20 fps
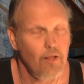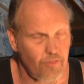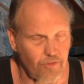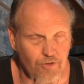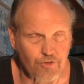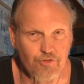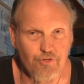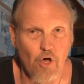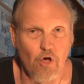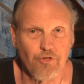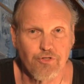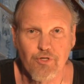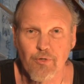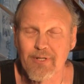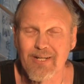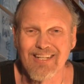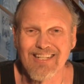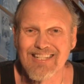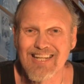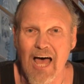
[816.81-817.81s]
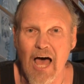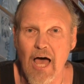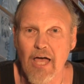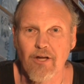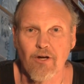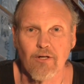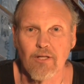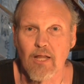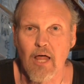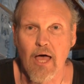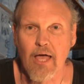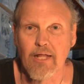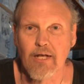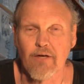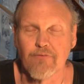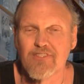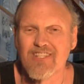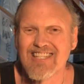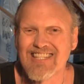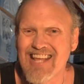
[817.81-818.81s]
There's also an entire line
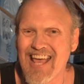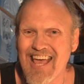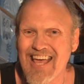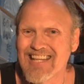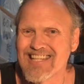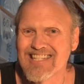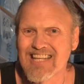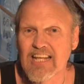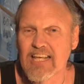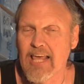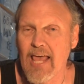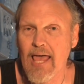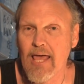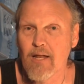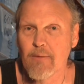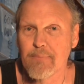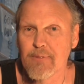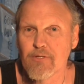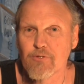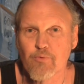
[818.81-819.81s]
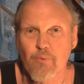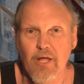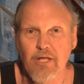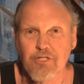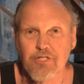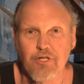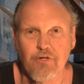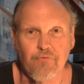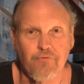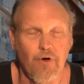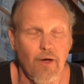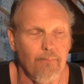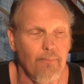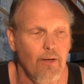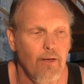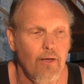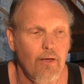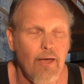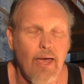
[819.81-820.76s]
of stands and canopies ranging from